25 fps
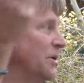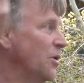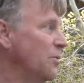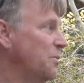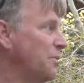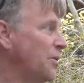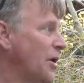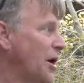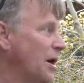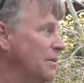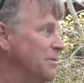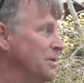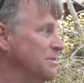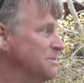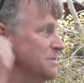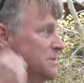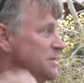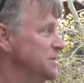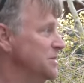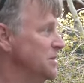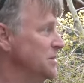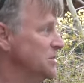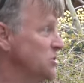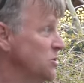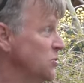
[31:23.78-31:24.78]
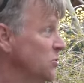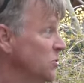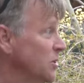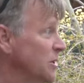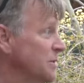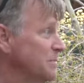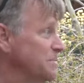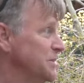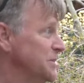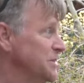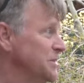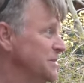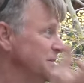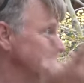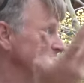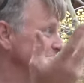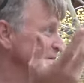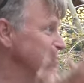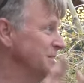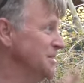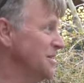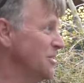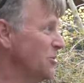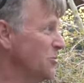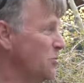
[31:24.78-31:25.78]
no problems. The tulips,
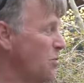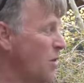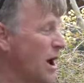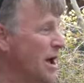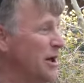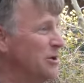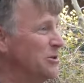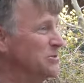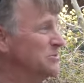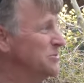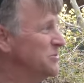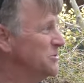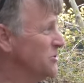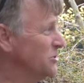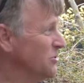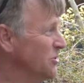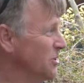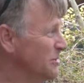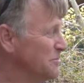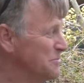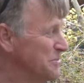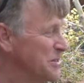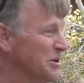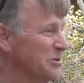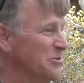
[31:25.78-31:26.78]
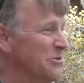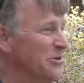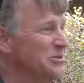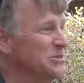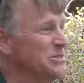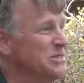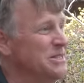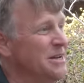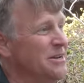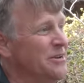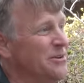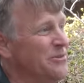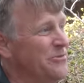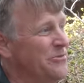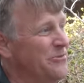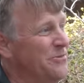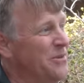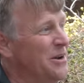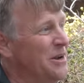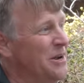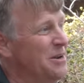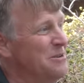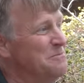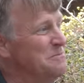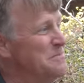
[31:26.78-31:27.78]
there's a little wild tulip that grows there
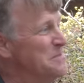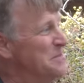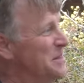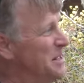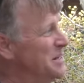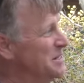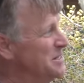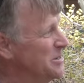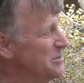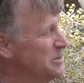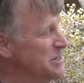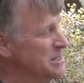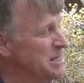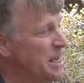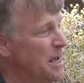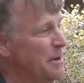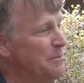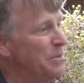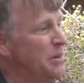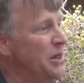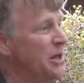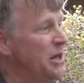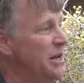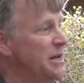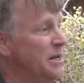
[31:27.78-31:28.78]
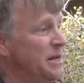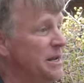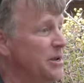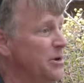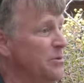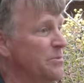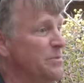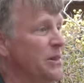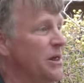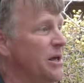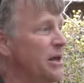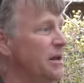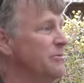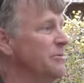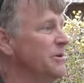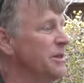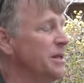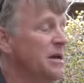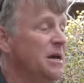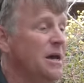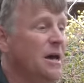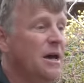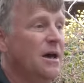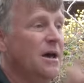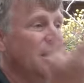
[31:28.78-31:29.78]
um, that Tony's got planted, interplanted with
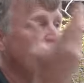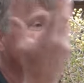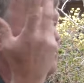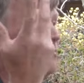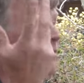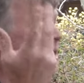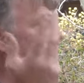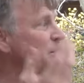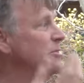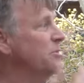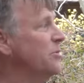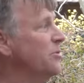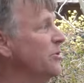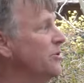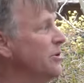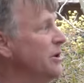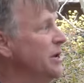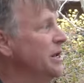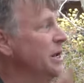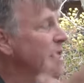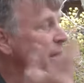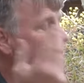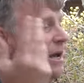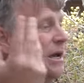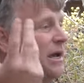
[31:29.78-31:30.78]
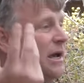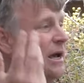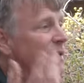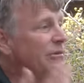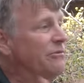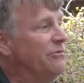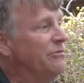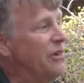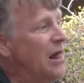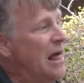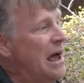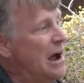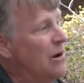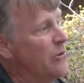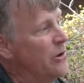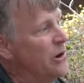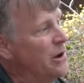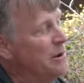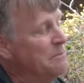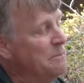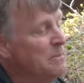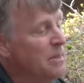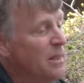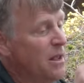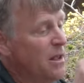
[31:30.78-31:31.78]
it, right through it, and
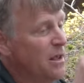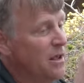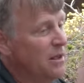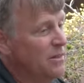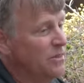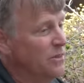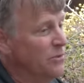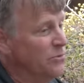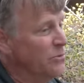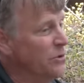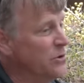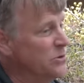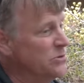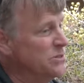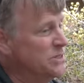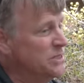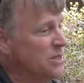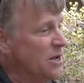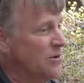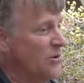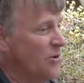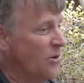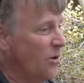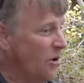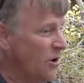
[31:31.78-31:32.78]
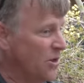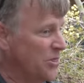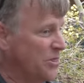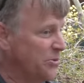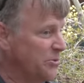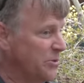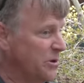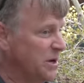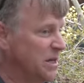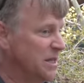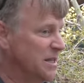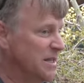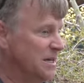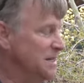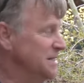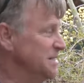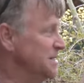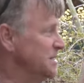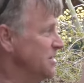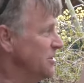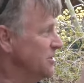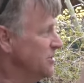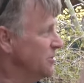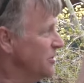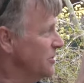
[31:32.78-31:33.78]
flowering. The roots on all three of
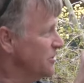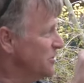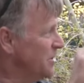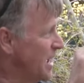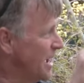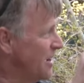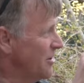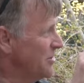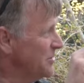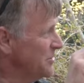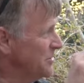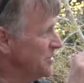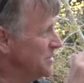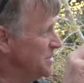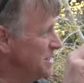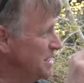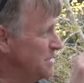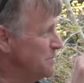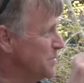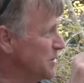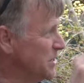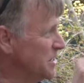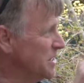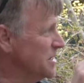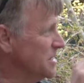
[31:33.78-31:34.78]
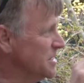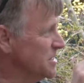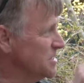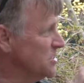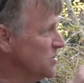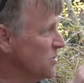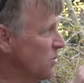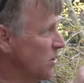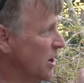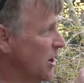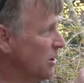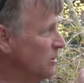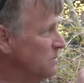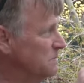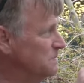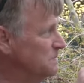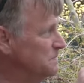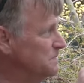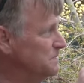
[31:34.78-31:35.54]
these don't go down deep into the soil.